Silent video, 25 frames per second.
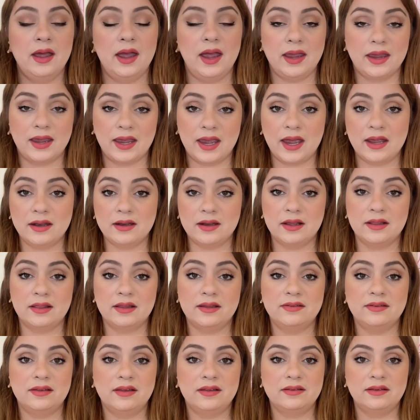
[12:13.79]
Again,
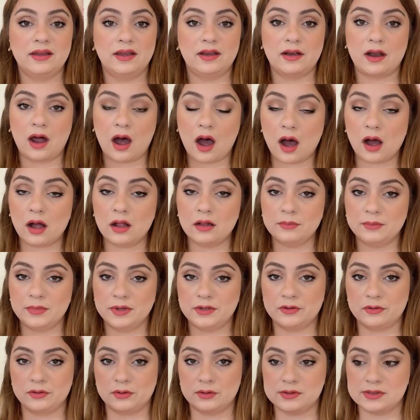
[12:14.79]
this is an
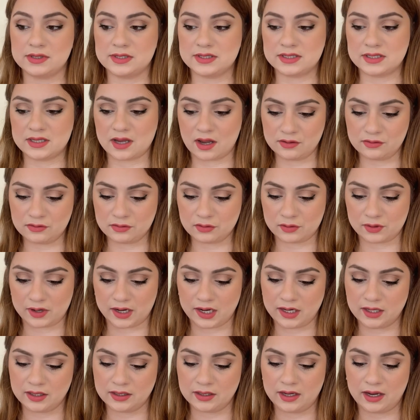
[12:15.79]
all-mineral
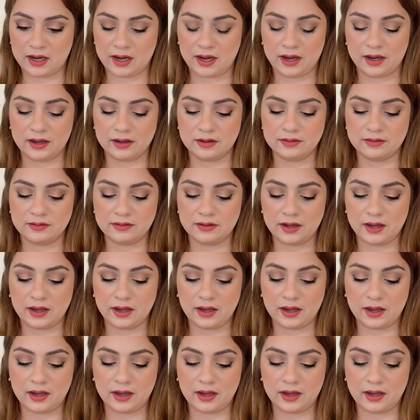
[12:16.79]
sunscreen and